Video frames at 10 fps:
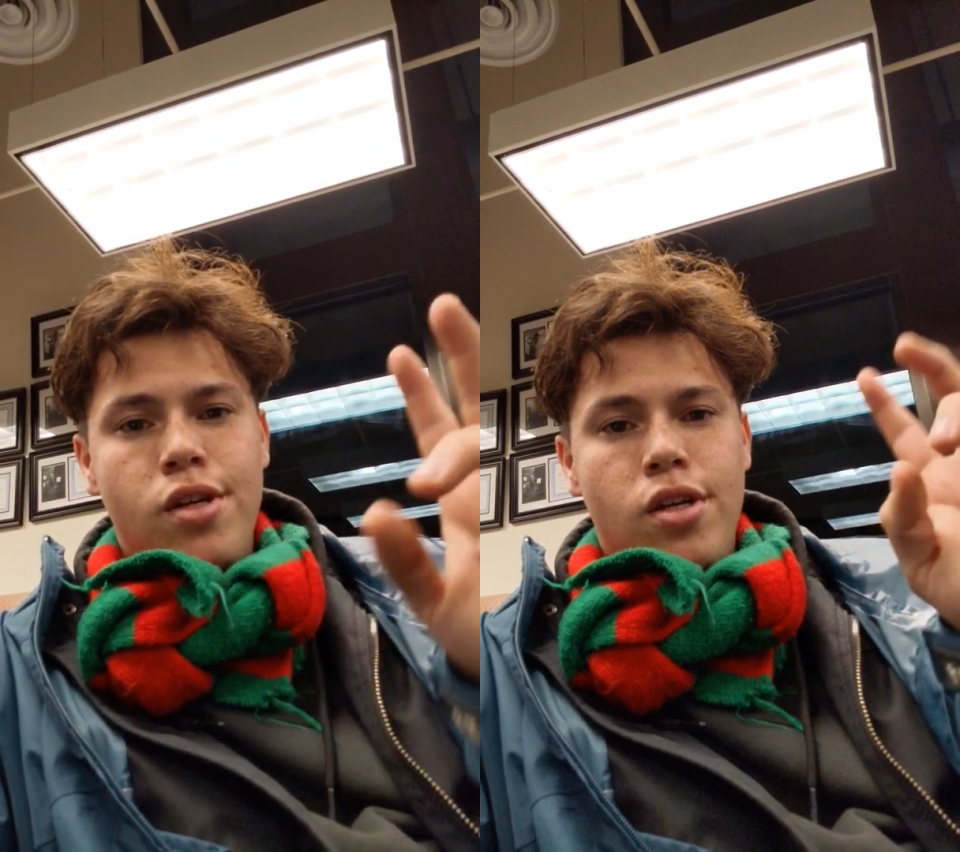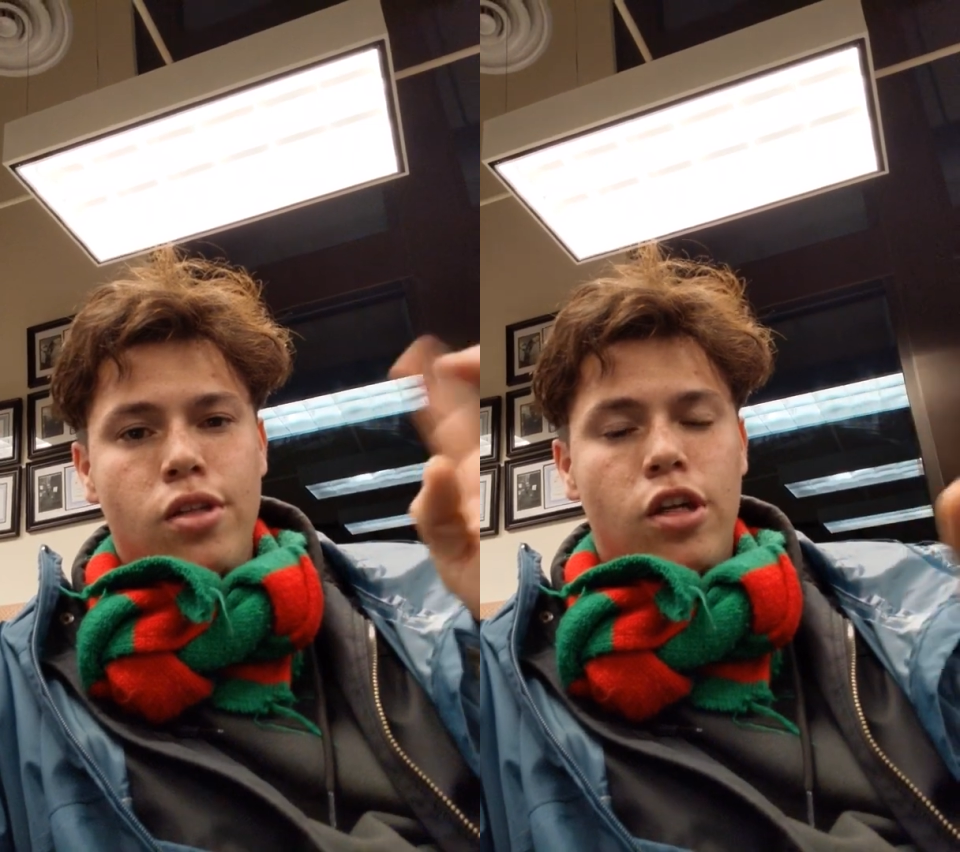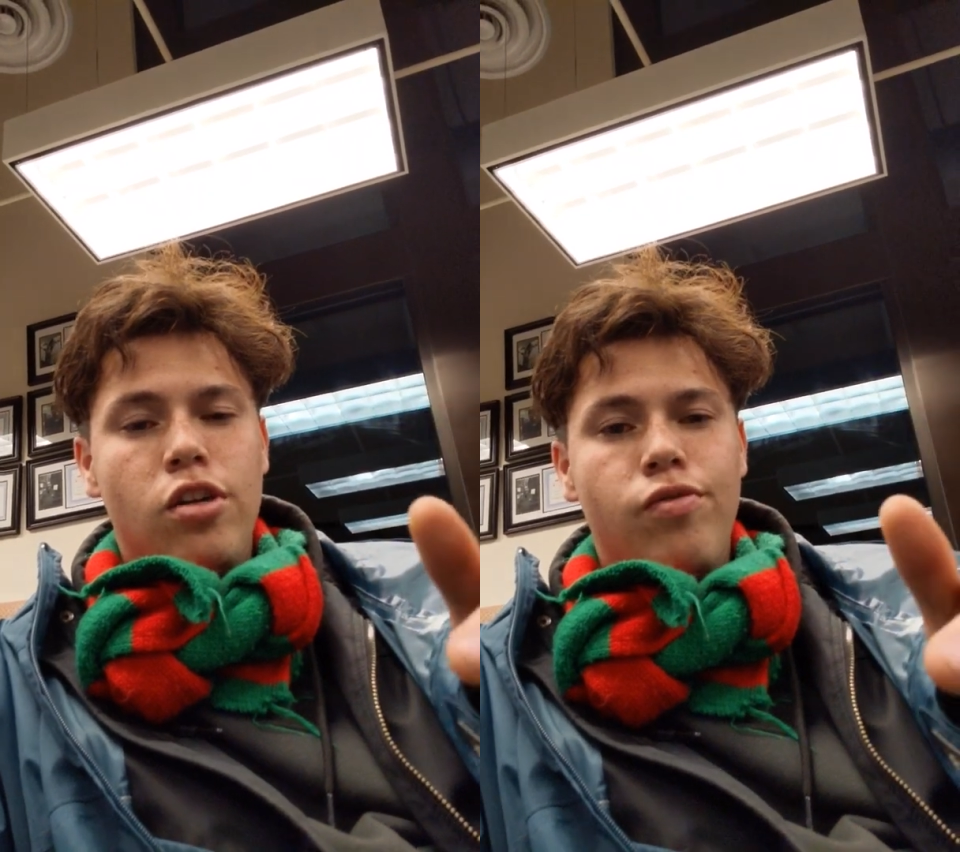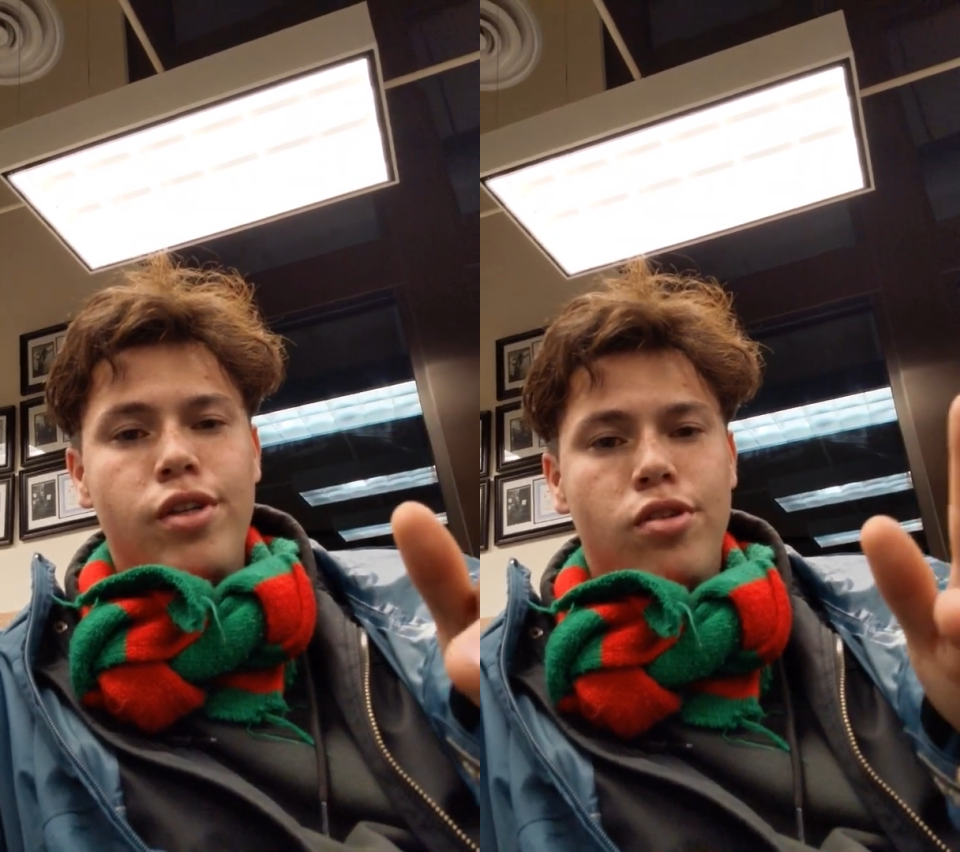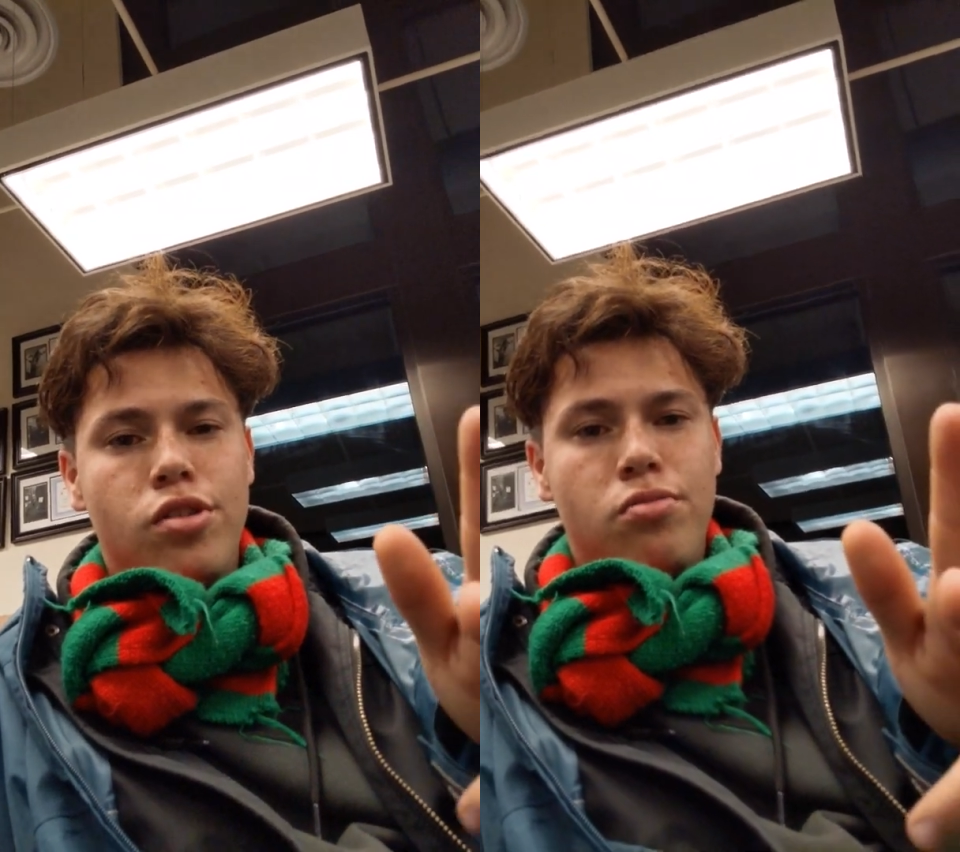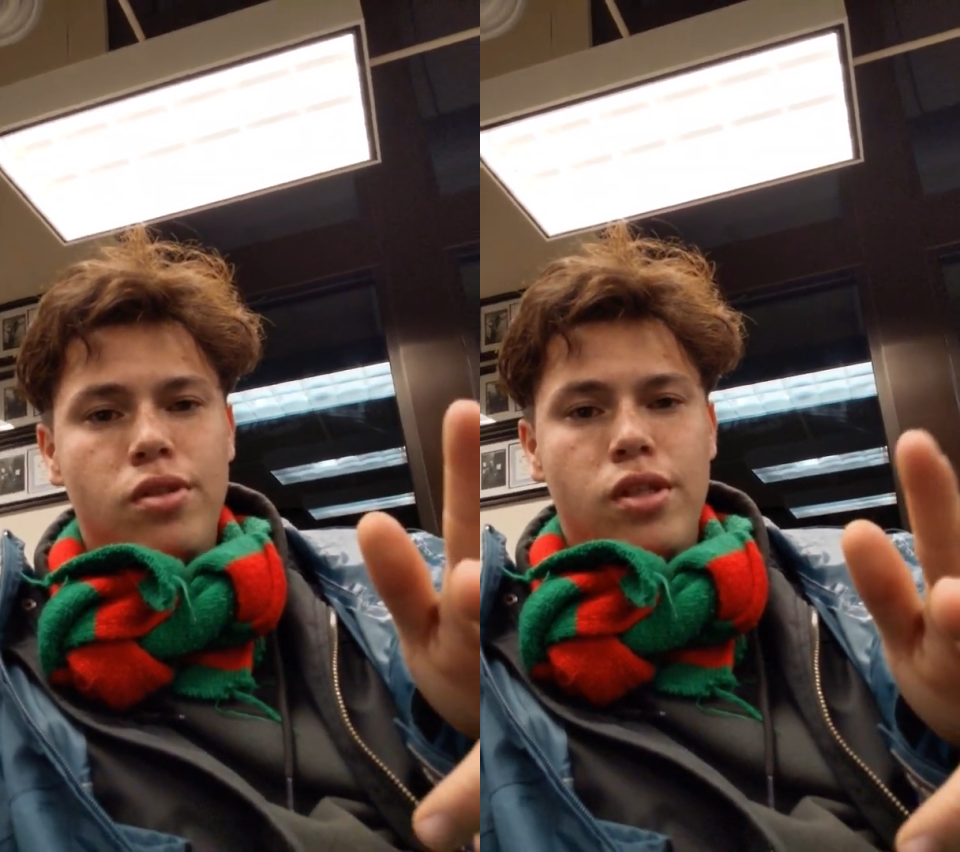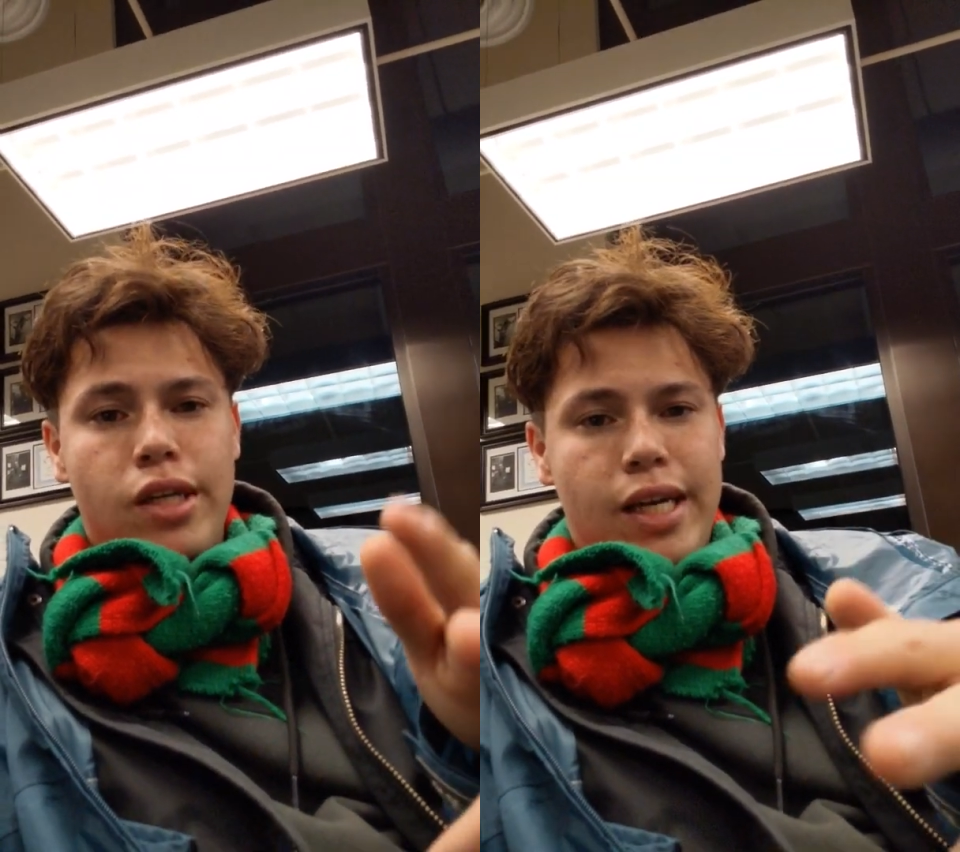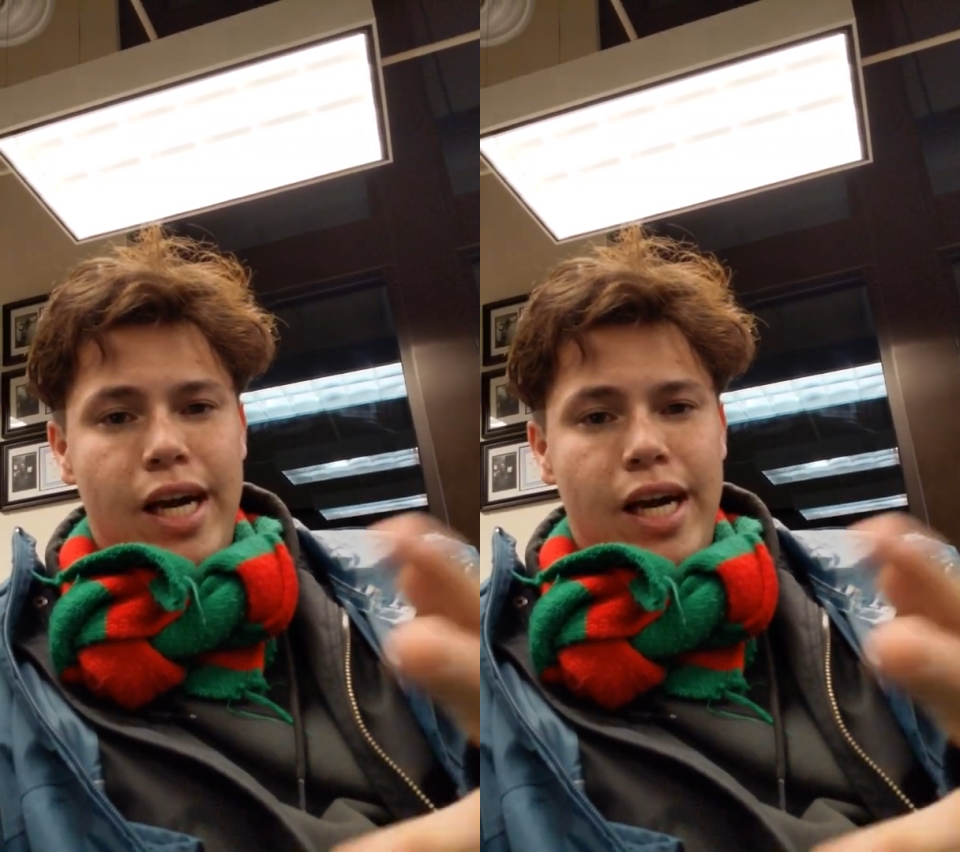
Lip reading: and the other video is gonna be like